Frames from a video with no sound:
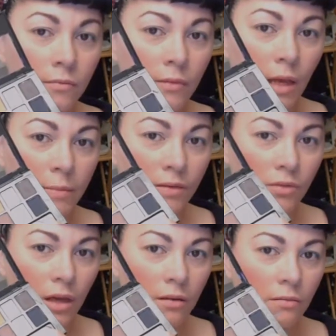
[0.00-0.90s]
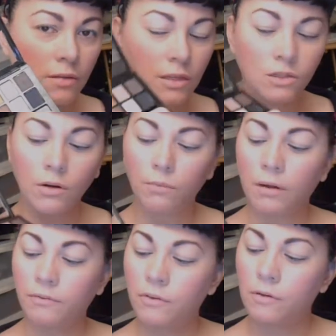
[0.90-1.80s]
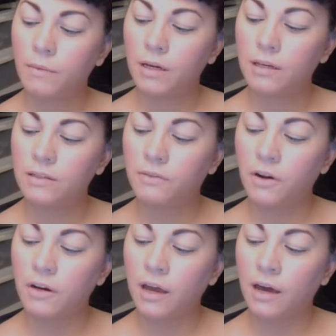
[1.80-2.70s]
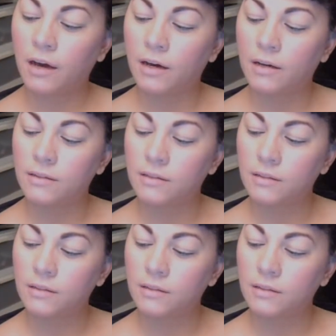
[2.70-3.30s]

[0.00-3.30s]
I mean, they do a run for their money as far as